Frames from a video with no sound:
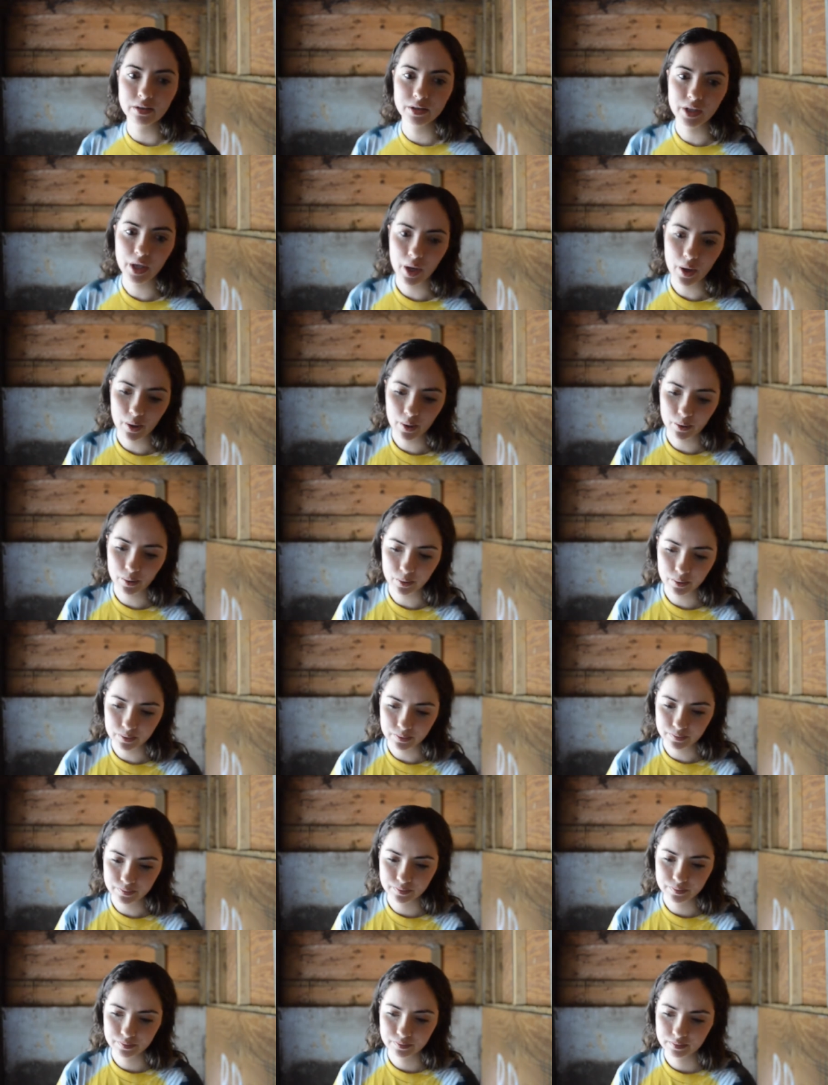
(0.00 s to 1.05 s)
So
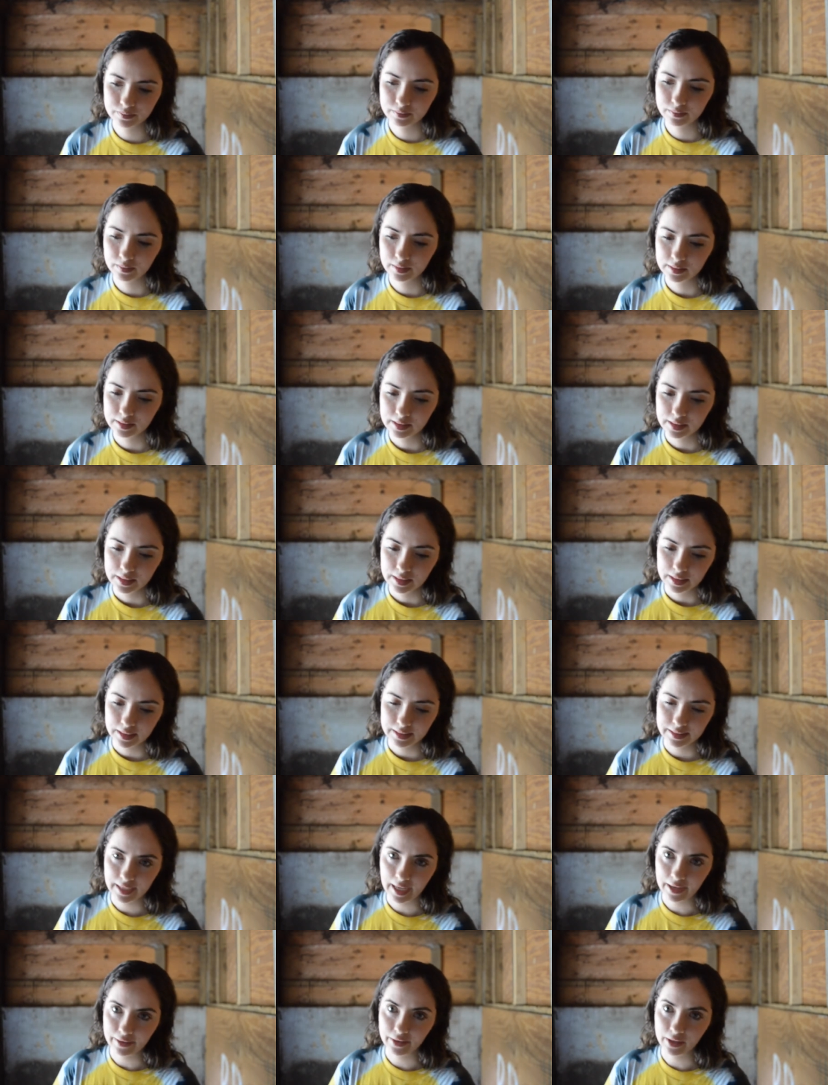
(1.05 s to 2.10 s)

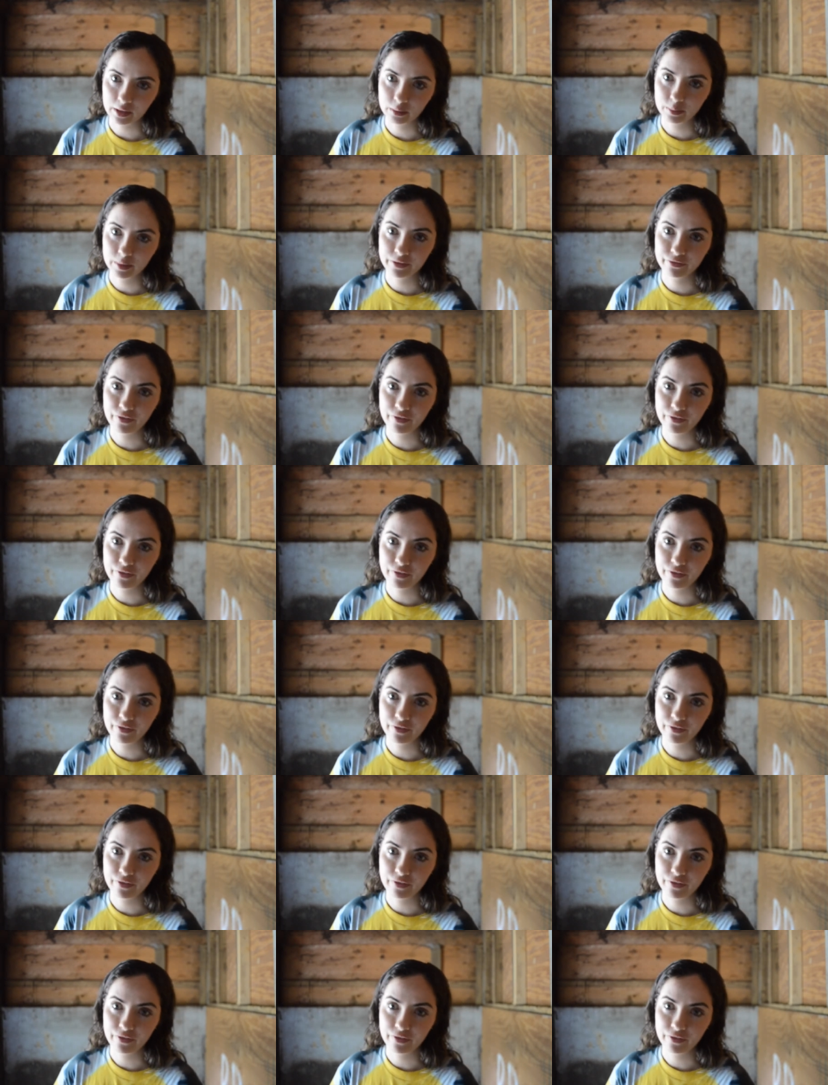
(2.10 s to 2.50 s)
yeah, that'll be